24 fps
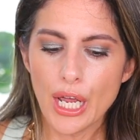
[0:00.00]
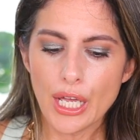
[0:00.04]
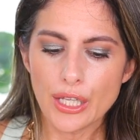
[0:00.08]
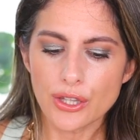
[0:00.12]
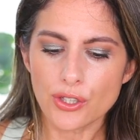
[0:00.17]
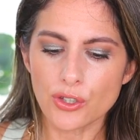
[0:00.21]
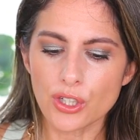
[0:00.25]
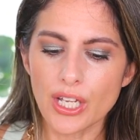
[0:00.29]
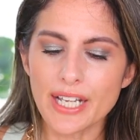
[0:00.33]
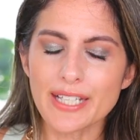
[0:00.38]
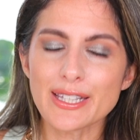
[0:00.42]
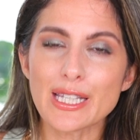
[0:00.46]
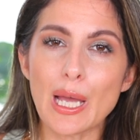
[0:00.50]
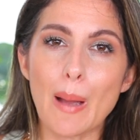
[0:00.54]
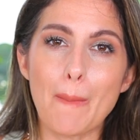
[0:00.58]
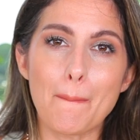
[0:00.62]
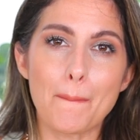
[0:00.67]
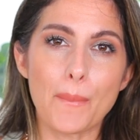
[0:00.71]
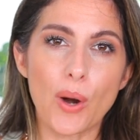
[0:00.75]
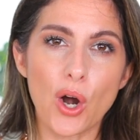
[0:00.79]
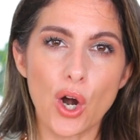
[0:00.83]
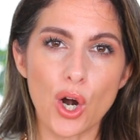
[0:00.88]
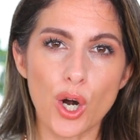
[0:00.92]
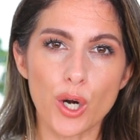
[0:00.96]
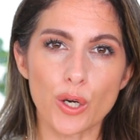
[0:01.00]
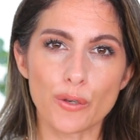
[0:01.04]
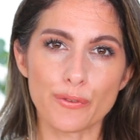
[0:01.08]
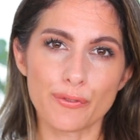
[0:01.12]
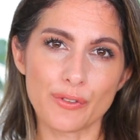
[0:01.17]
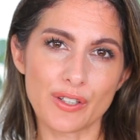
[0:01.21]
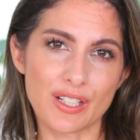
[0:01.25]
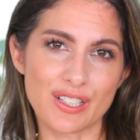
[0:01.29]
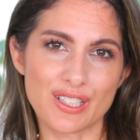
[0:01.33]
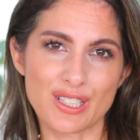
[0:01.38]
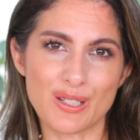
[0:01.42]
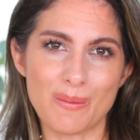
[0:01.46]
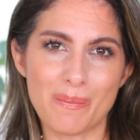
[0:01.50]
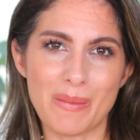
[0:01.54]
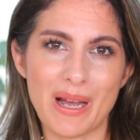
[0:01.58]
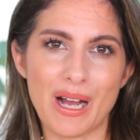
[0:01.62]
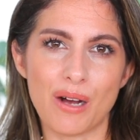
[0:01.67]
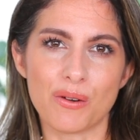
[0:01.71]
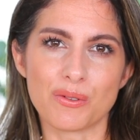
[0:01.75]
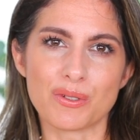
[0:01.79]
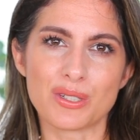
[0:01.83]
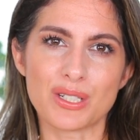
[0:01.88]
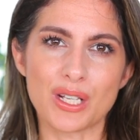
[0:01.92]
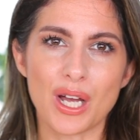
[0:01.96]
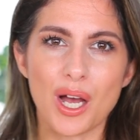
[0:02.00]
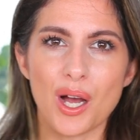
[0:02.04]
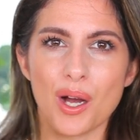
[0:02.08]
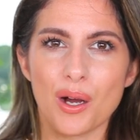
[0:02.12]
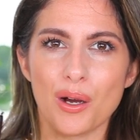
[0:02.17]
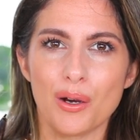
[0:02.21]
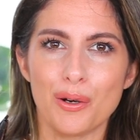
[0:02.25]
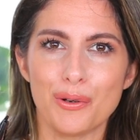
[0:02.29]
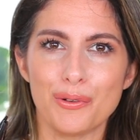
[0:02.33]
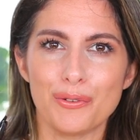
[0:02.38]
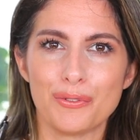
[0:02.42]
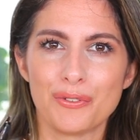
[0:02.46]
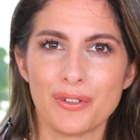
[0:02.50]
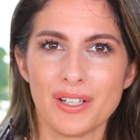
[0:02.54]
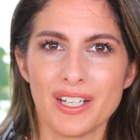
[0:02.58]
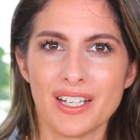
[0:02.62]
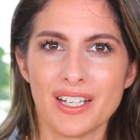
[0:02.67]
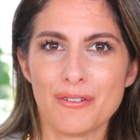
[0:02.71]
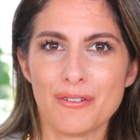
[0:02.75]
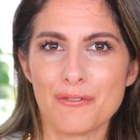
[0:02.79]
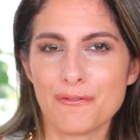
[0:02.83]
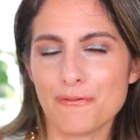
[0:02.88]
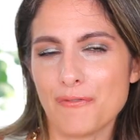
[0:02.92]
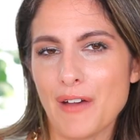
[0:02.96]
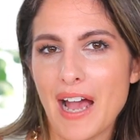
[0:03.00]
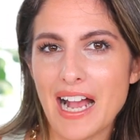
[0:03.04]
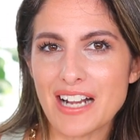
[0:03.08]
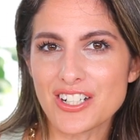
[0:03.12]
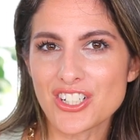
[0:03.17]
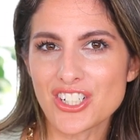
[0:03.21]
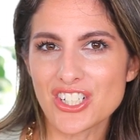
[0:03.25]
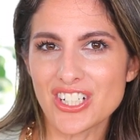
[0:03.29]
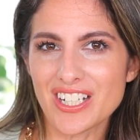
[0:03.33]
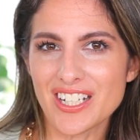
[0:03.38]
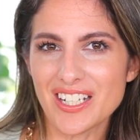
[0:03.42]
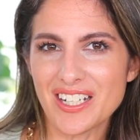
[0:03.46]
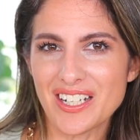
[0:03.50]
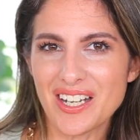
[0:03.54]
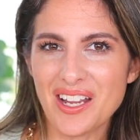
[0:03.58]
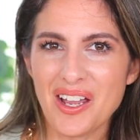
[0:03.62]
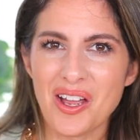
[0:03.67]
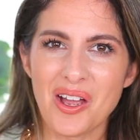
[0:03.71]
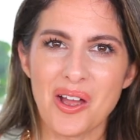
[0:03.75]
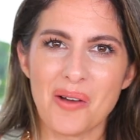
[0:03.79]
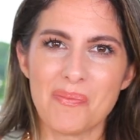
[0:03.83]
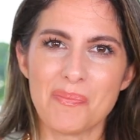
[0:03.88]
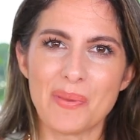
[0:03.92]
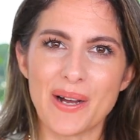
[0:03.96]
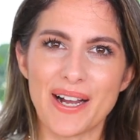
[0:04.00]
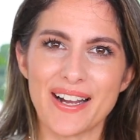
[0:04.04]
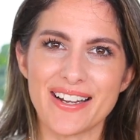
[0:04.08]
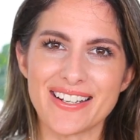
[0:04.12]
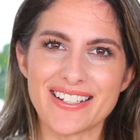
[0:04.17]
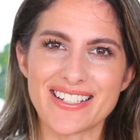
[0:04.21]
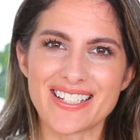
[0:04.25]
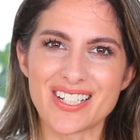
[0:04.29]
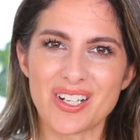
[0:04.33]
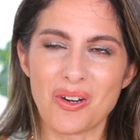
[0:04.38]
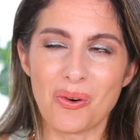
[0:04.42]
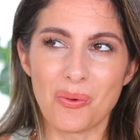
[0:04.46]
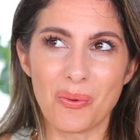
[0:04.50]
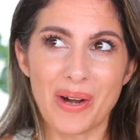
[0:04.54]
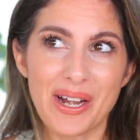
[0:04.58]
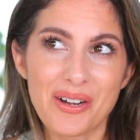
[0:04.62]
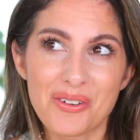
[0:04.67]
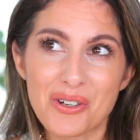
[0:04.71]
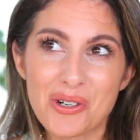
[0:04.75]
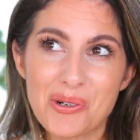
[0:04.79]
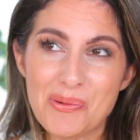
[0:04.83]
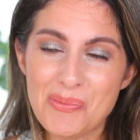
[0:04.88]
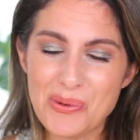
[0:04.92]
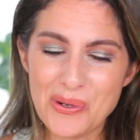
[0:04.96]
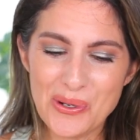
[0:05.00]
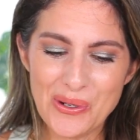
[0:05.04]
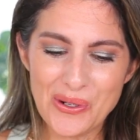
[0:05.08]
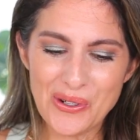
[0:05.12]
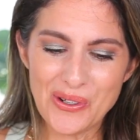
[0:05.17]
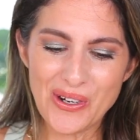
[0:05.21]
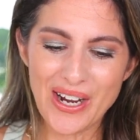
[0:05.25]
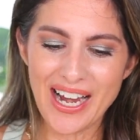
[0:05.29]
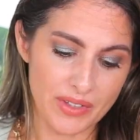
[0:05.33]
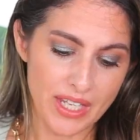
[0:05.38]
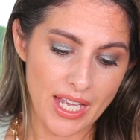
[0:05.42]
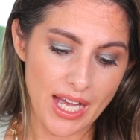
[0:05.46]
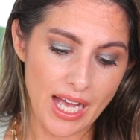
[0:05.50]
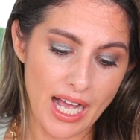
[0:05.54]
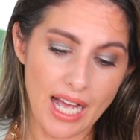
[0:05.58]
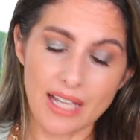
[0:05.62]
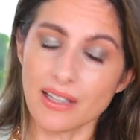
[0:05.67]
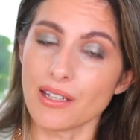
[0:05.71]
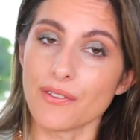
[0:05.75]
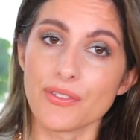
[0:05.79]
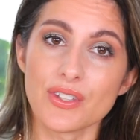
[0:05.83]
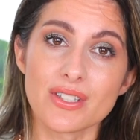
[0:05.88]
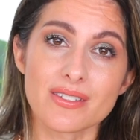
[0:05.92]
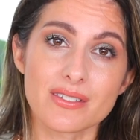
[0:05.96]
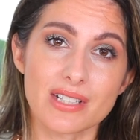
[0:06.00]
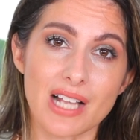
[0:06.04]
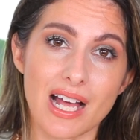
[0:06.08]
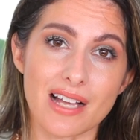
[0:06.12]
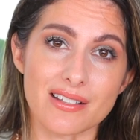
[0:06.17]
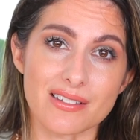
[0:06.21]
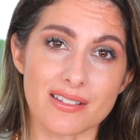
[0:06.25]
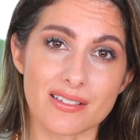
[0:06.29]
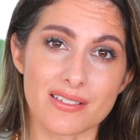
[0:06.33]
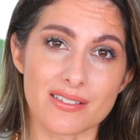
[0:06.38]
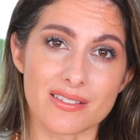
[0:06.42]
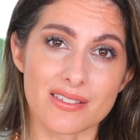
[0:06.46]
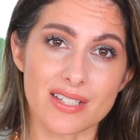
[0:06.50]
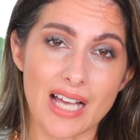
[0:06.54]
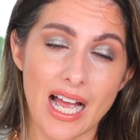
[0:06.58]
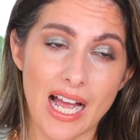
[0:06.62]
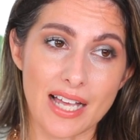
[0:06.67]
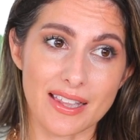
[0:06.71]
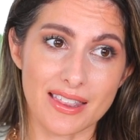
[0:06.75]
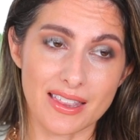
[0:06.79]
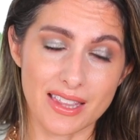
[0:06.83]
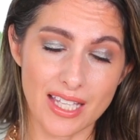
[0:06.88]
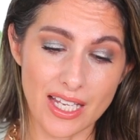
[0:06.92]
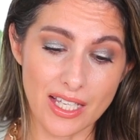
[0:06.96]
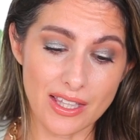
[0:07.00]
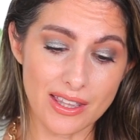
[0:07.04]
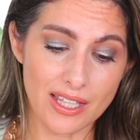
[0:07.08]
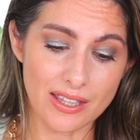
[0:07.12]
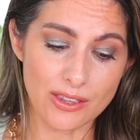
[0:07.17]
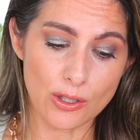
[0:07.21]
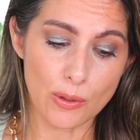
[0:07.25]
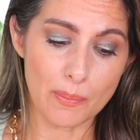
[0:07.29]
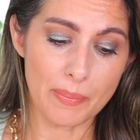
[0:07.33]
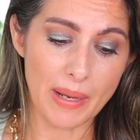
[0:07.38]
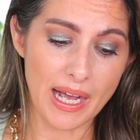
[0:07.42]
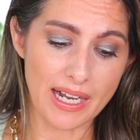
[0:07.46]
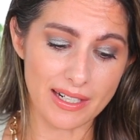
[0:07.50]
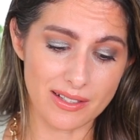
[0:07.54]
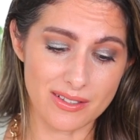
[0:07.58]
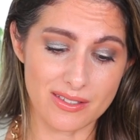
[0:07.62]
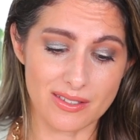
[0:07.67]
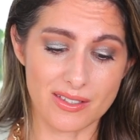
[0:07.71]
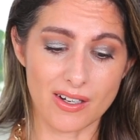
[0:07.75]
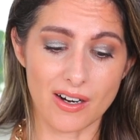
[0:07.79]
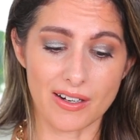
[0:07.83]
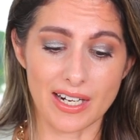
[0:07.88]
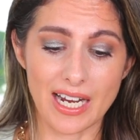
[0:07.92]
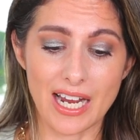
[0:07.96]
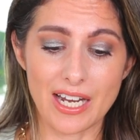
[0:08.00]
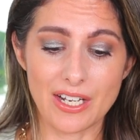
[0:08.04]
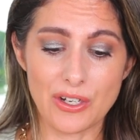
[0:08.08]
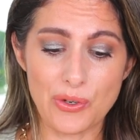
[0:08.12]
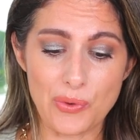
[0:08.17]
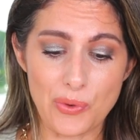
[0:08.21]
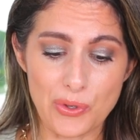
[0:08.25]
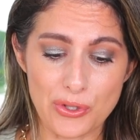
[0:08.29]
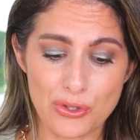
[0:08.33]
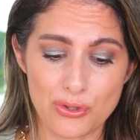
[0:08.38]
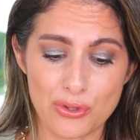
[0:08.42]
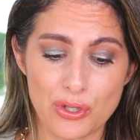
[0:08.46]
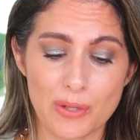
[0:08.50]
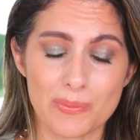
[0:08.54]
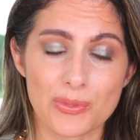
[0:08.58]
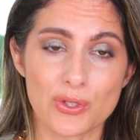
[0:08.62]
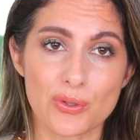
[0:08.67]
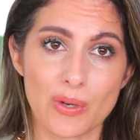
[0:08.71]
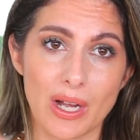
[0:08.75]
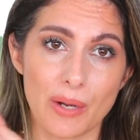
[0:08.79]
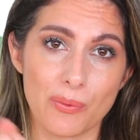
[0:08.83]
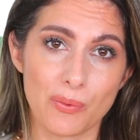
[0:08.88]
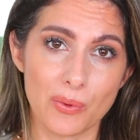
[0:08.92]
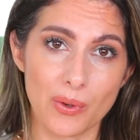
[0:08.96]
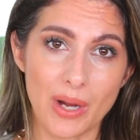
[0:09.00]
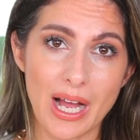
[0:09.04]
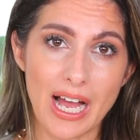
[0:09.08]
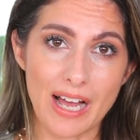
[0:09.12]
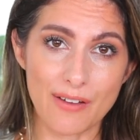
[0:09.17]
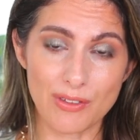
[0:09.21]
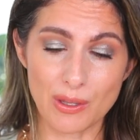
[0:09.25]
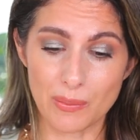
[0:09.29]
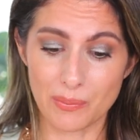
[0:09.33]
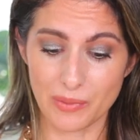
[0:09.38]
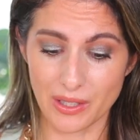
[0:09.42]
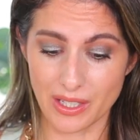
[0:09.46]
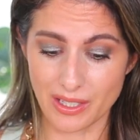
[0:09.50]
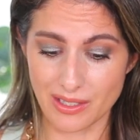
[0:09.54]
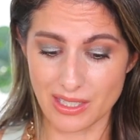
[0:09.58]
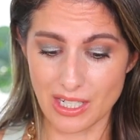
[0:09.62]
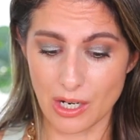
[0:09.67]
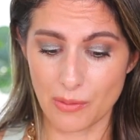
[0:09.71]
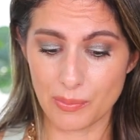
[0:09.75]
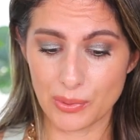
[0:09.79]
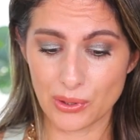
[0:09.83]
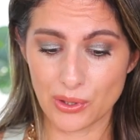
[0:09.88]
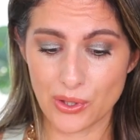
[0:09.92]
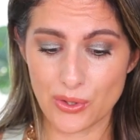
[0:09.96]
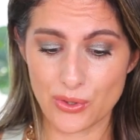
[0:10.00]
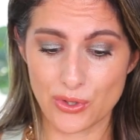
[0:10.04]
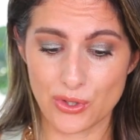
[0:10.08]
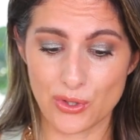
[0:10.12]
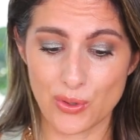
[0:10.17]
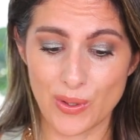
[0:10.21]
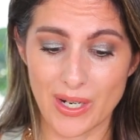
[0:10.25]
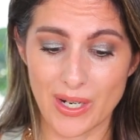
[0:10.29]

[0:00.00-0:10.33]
They're like that perfect amount of fashion, but wearable. I love these glasses. I think that they're back in stock at Nordstrom, so I will have them linked down below so you